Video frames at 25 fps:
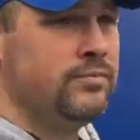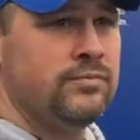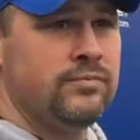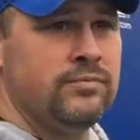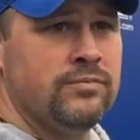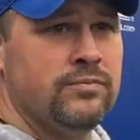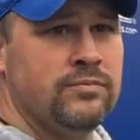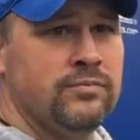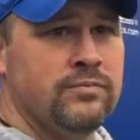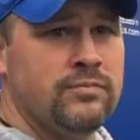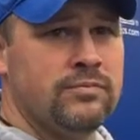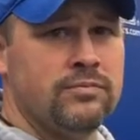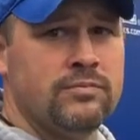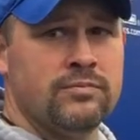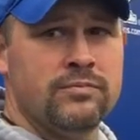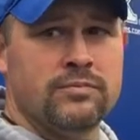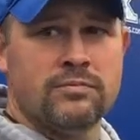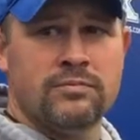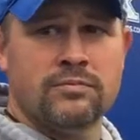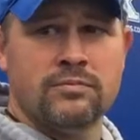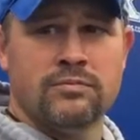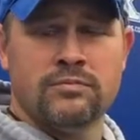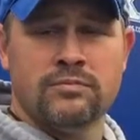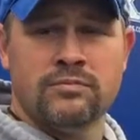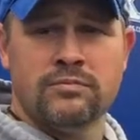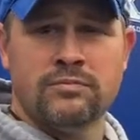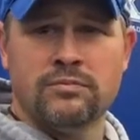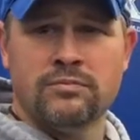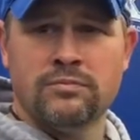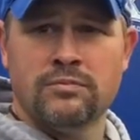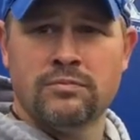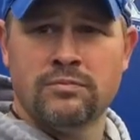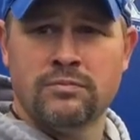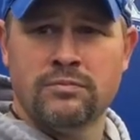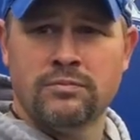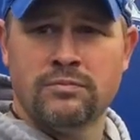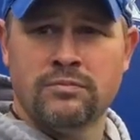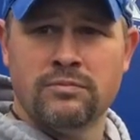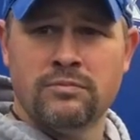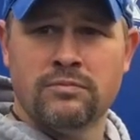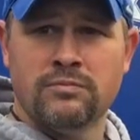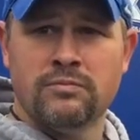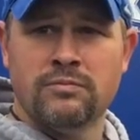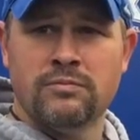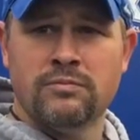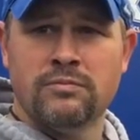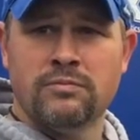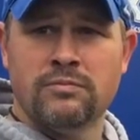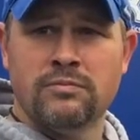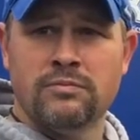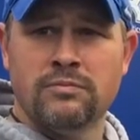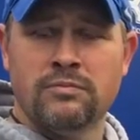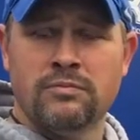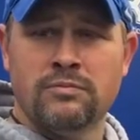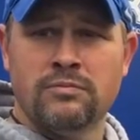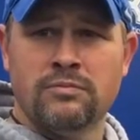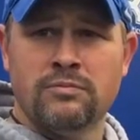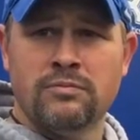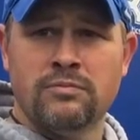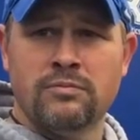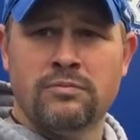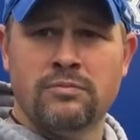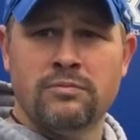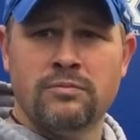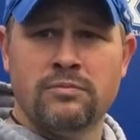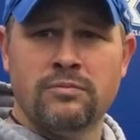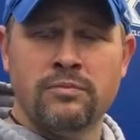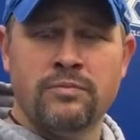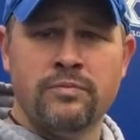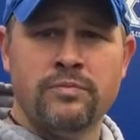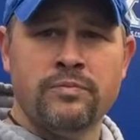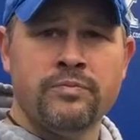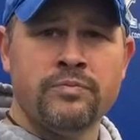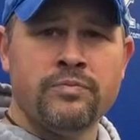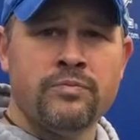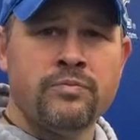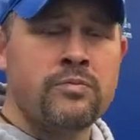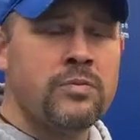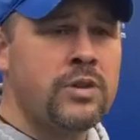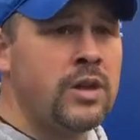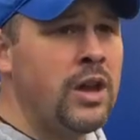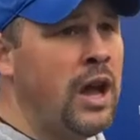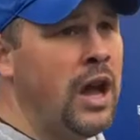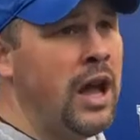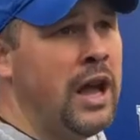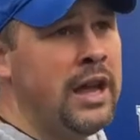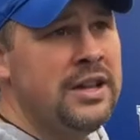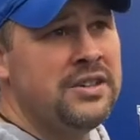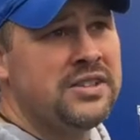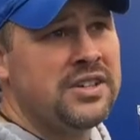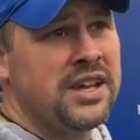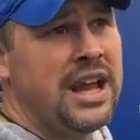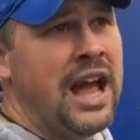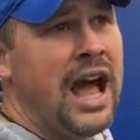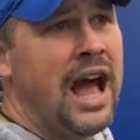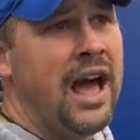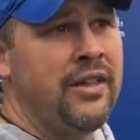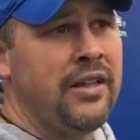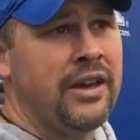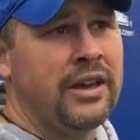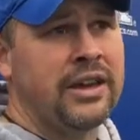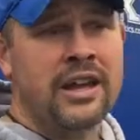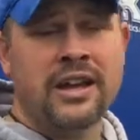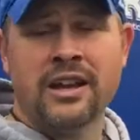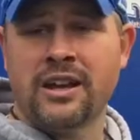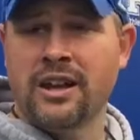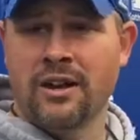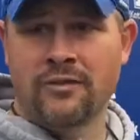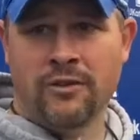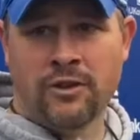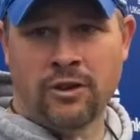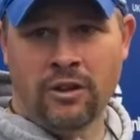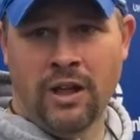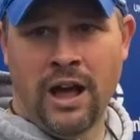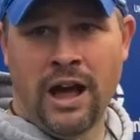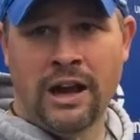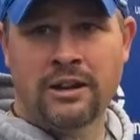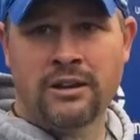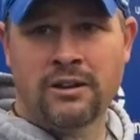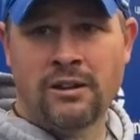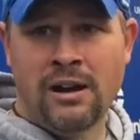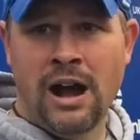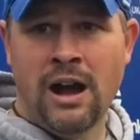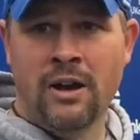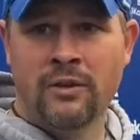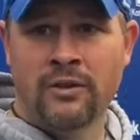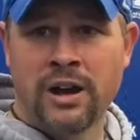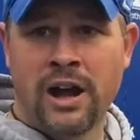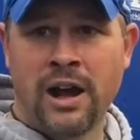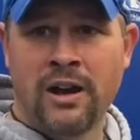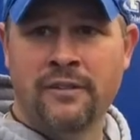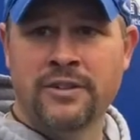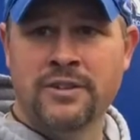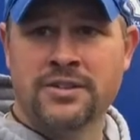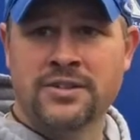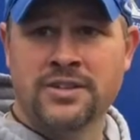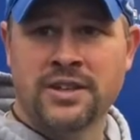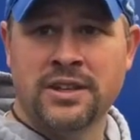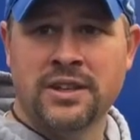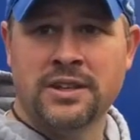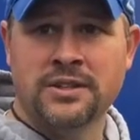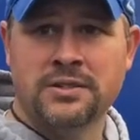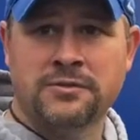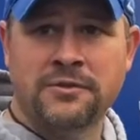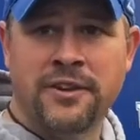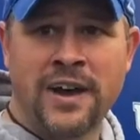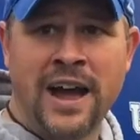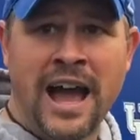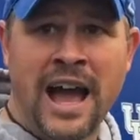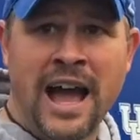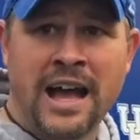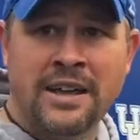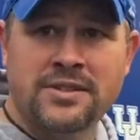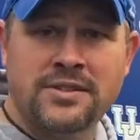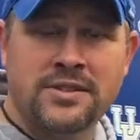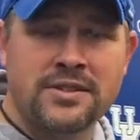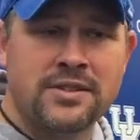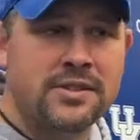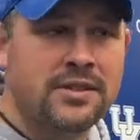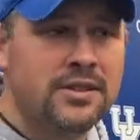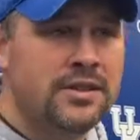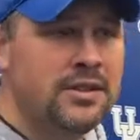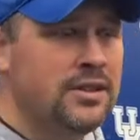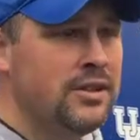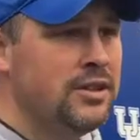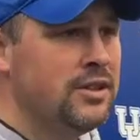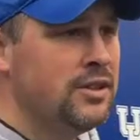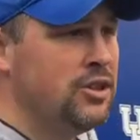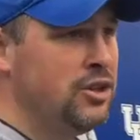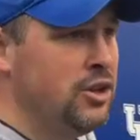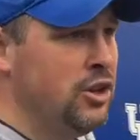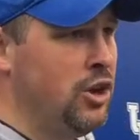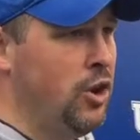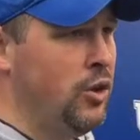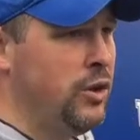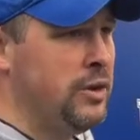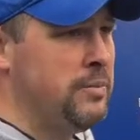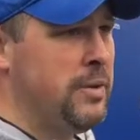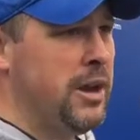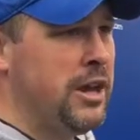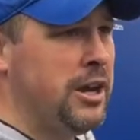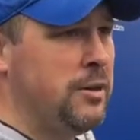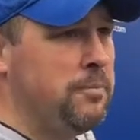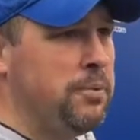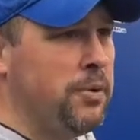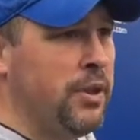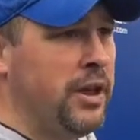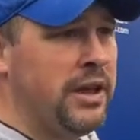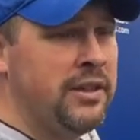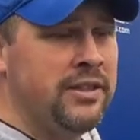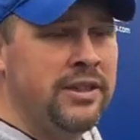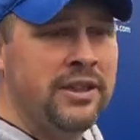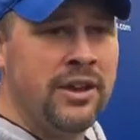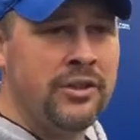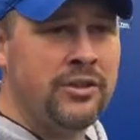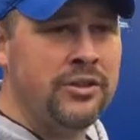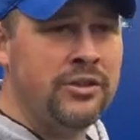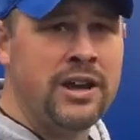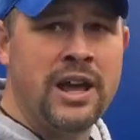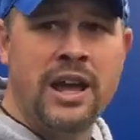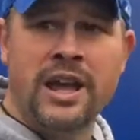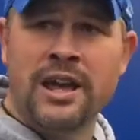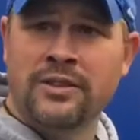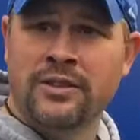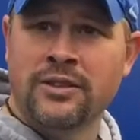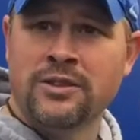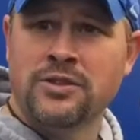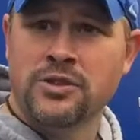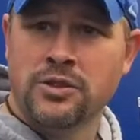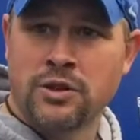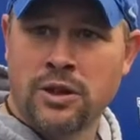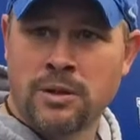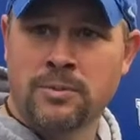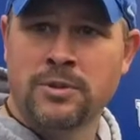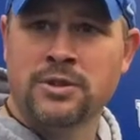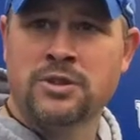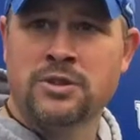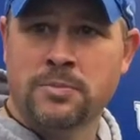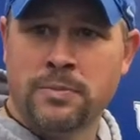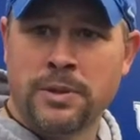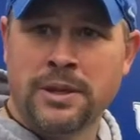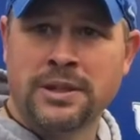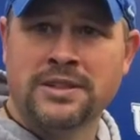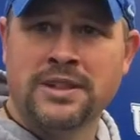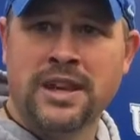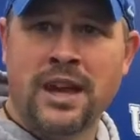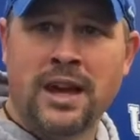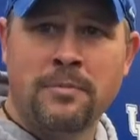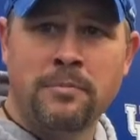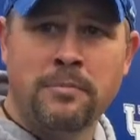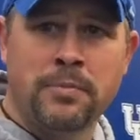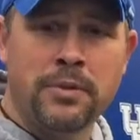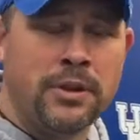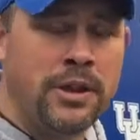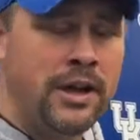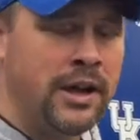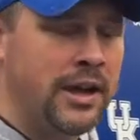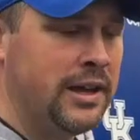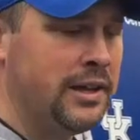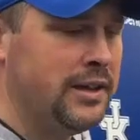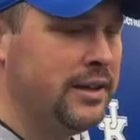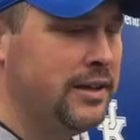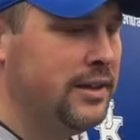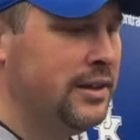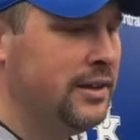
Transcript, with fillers: With Davonte moving to safety, what stood out to you? Uh, he's a guy that can cover a lot of ground, obviously. He's fast. You know, he made a play the other day in the scrimmage, big-time play.